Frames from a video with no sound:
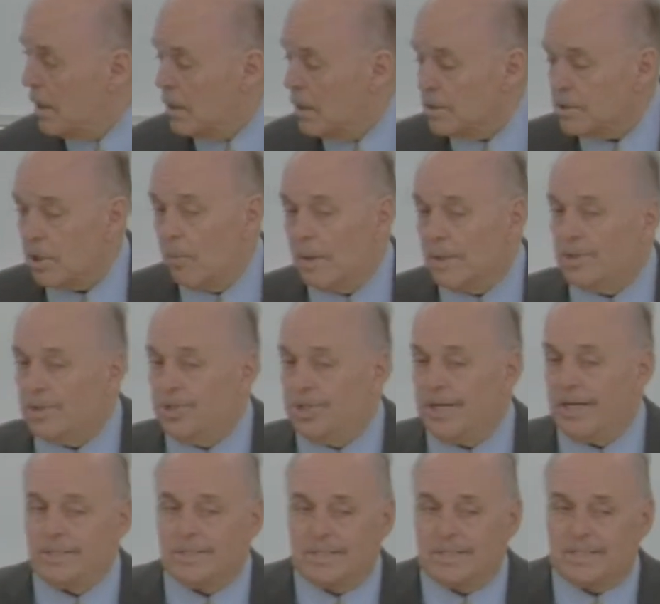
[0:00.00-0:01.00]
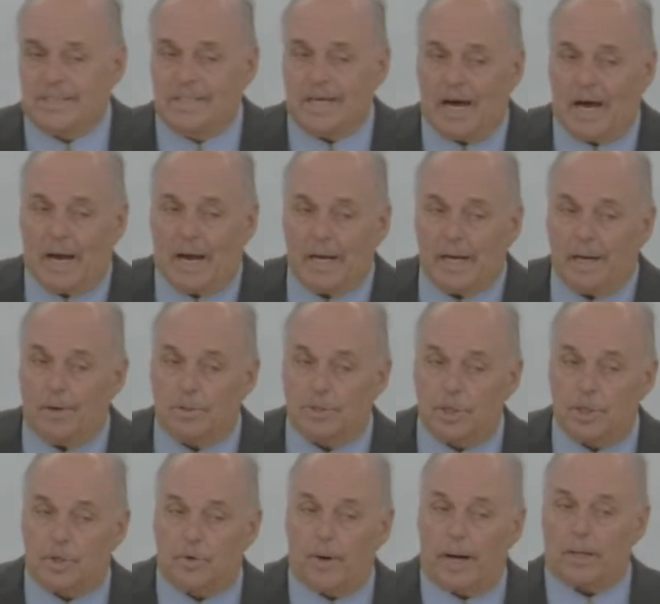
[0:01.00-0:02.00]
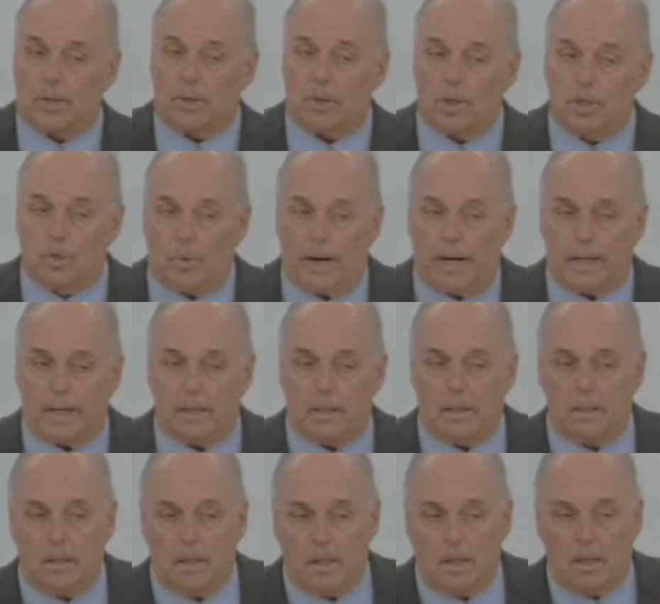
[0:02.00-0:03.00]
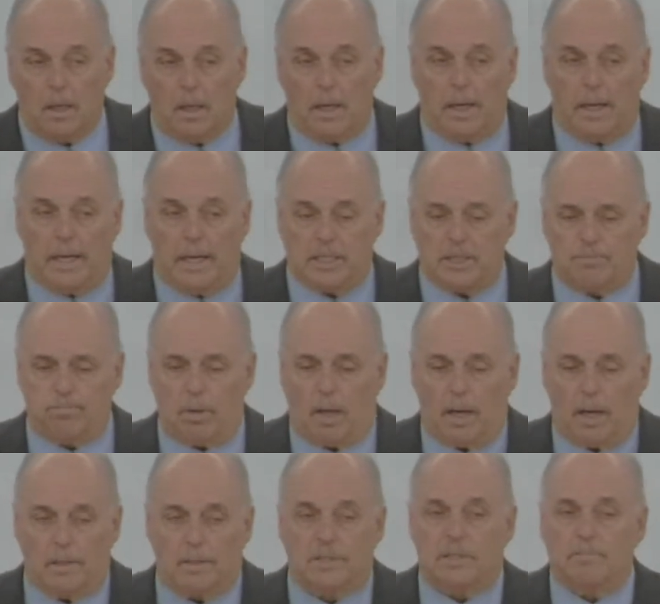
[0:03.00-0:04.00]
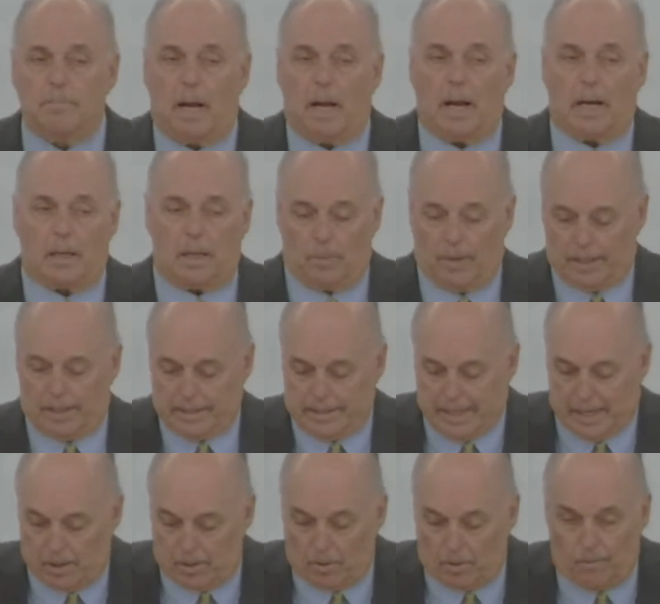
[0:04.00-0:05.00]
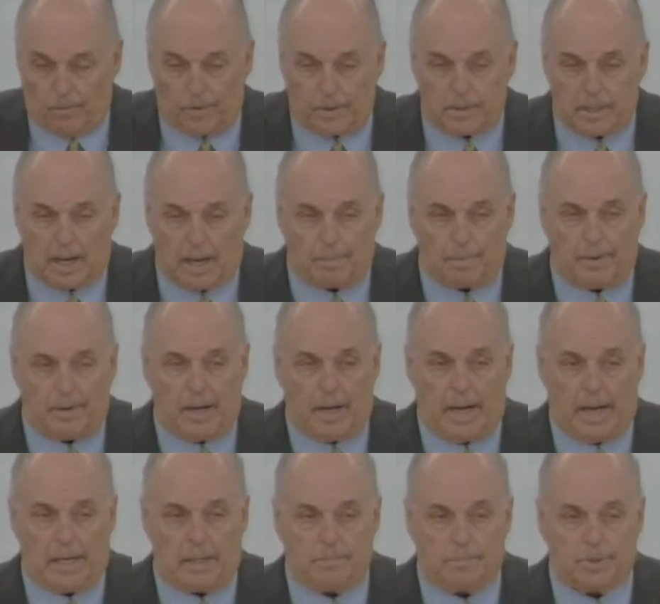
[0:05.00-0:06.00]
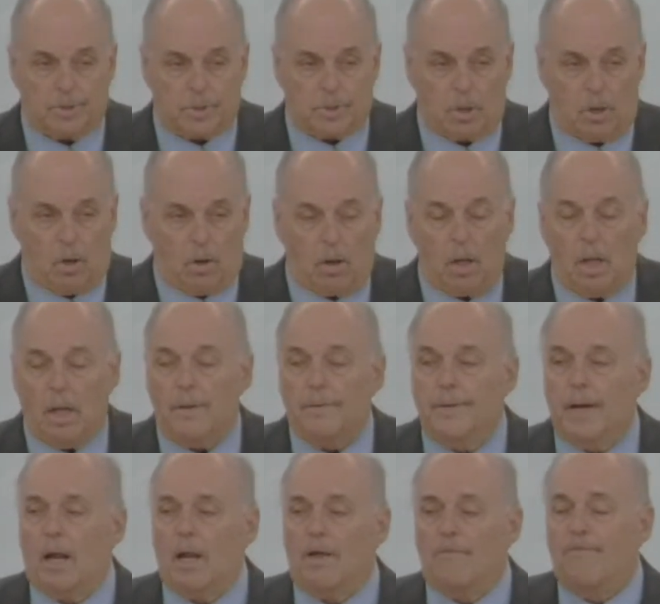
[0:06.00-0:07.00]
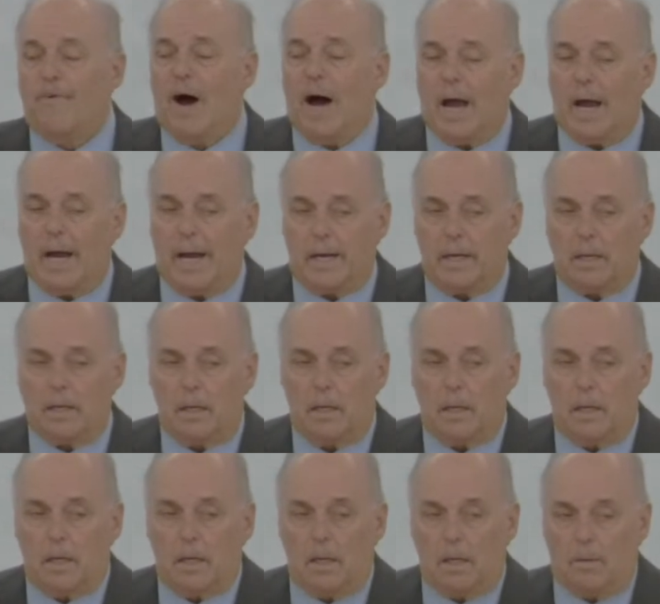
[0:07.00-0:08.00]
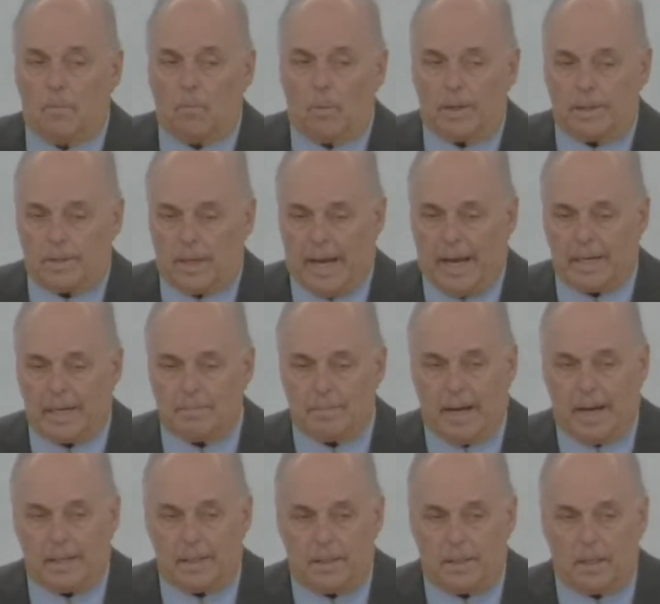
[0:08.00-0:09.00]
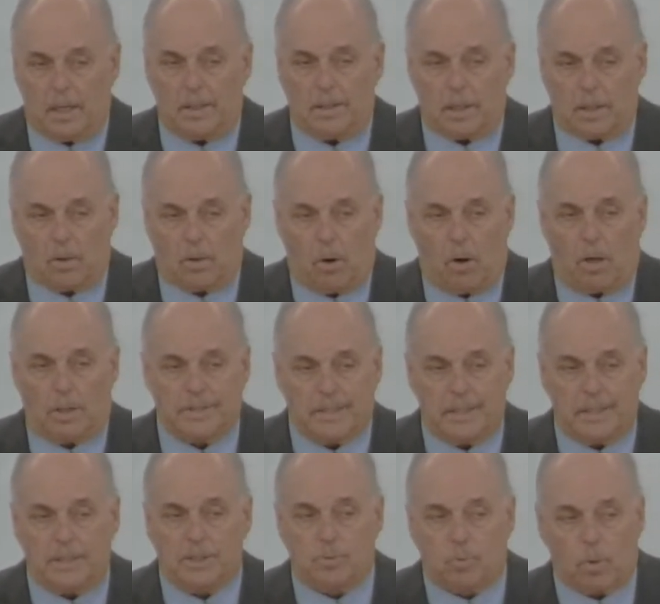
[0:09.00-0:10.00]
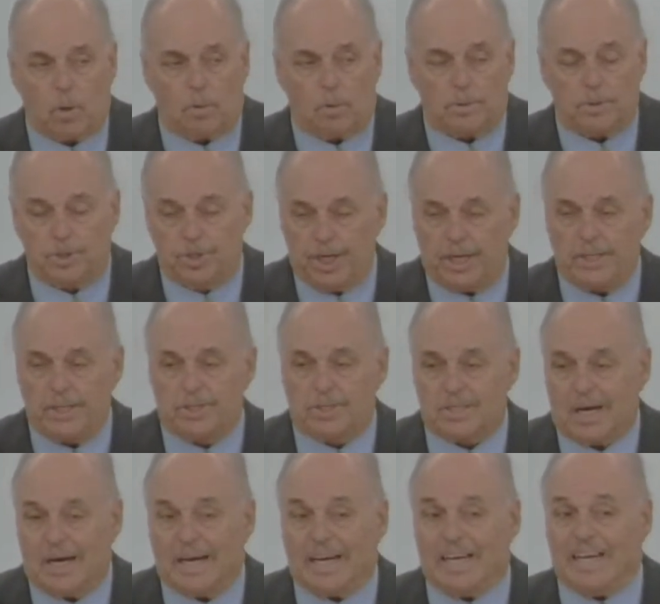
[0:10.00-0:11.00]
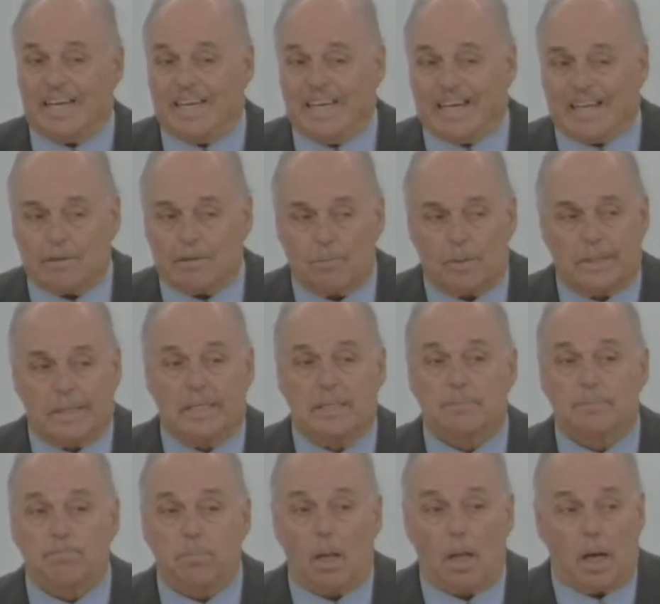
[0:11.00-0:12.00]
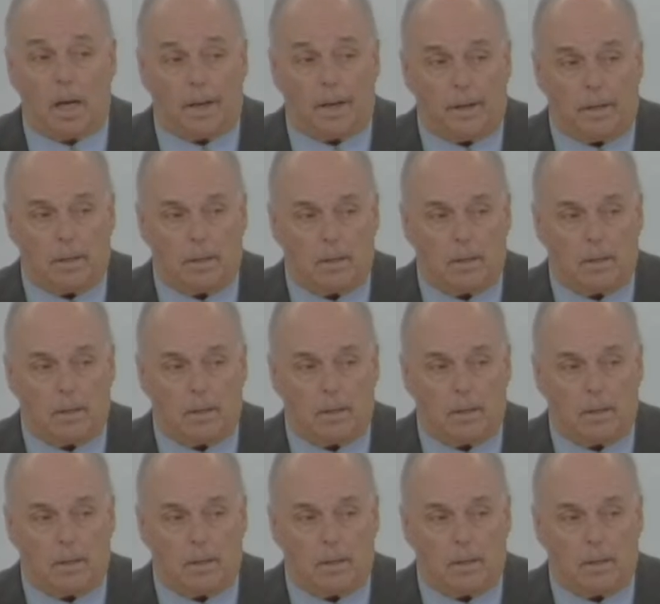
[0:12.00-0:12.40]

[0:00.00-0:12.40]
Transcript: So when Jesus died and there's a great earthquake, his blood symbolically went down over top of Adam's skull, nullifying what Adam had done and caused in this world. Jesus undid it with his blood.